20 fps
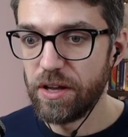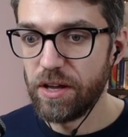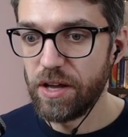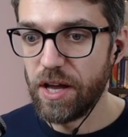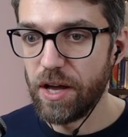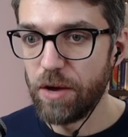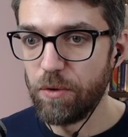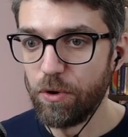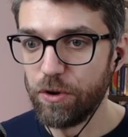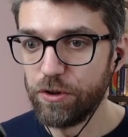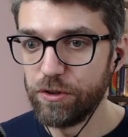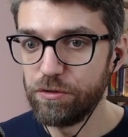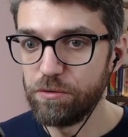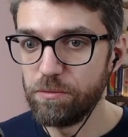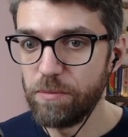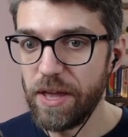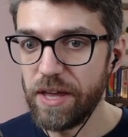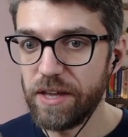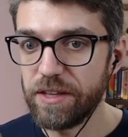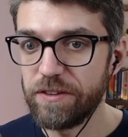I want to
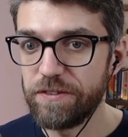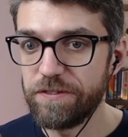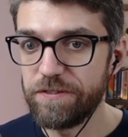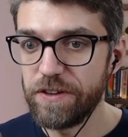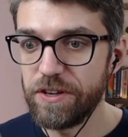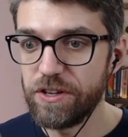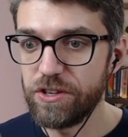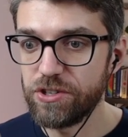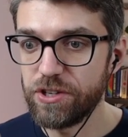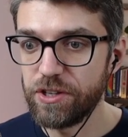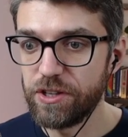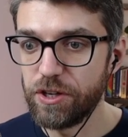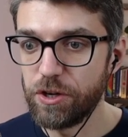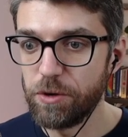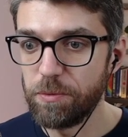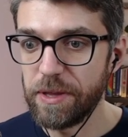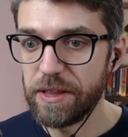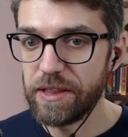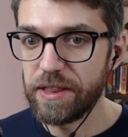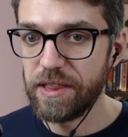make the finish a little
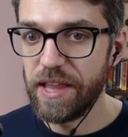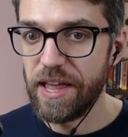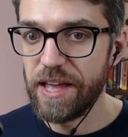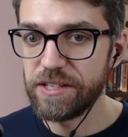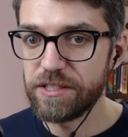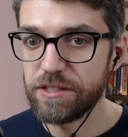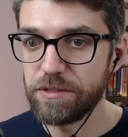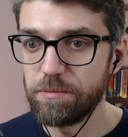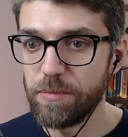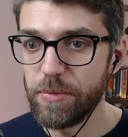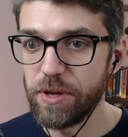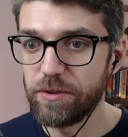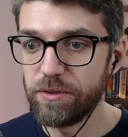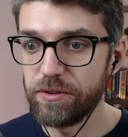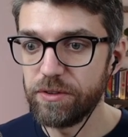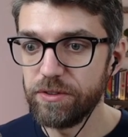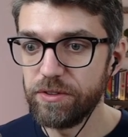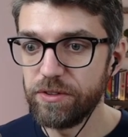bit less mirrored